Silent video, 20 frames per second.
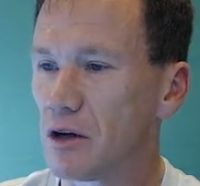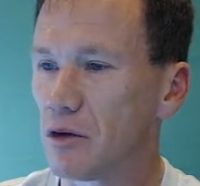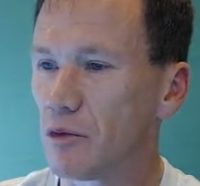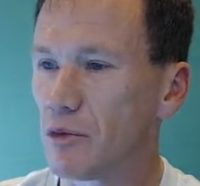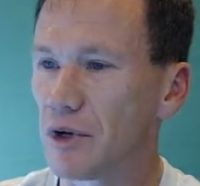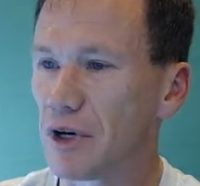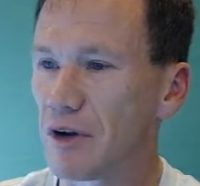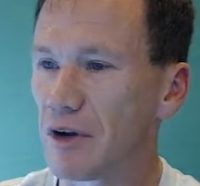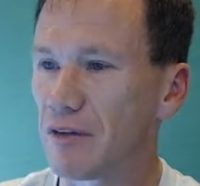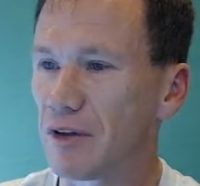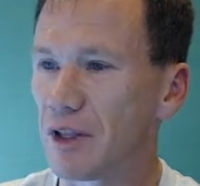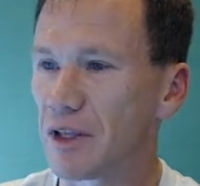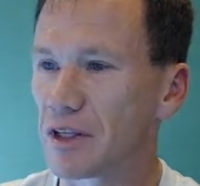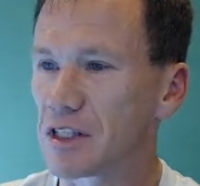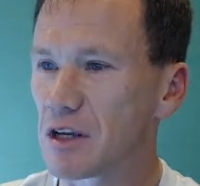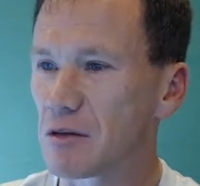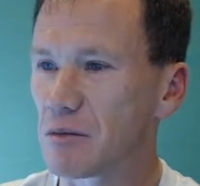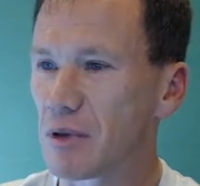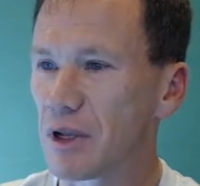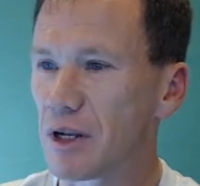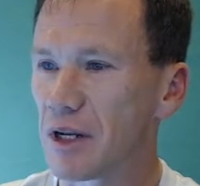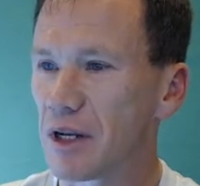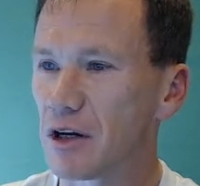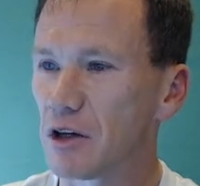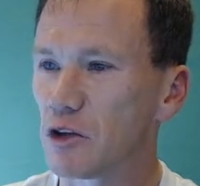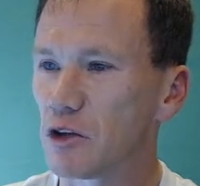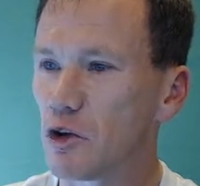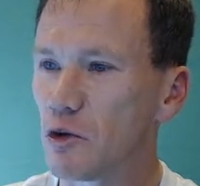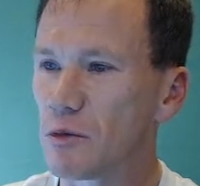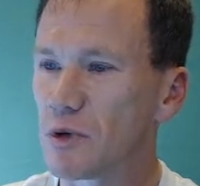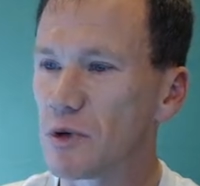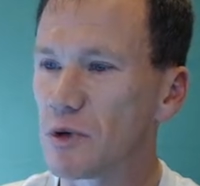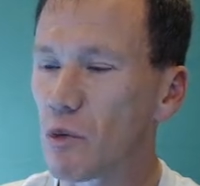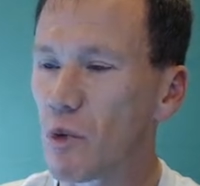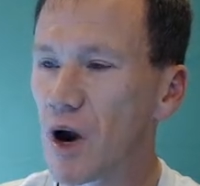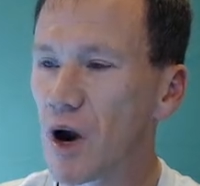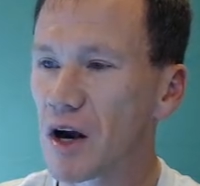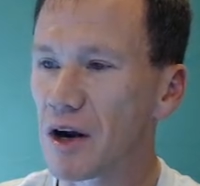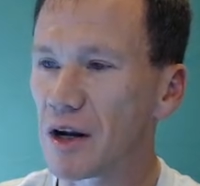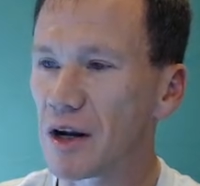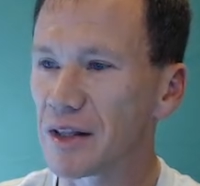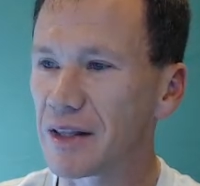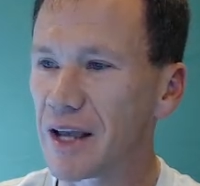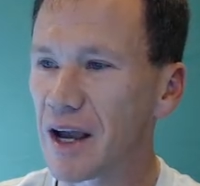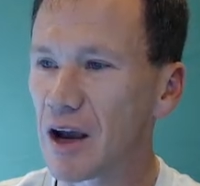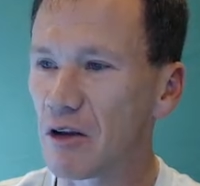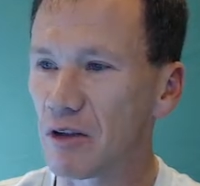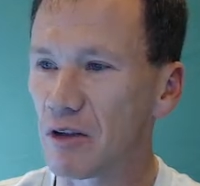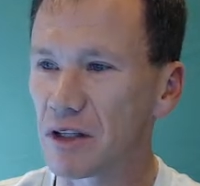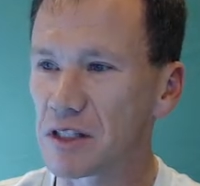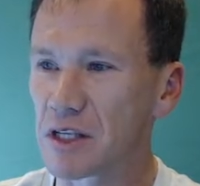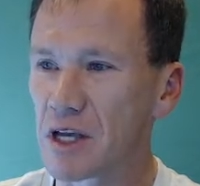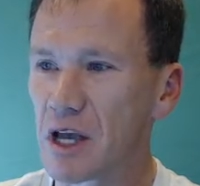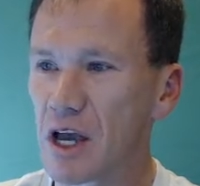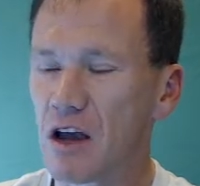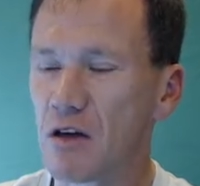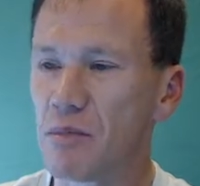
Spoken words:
We don't have any landscape lighting here. Aluminum wiring at the outlets.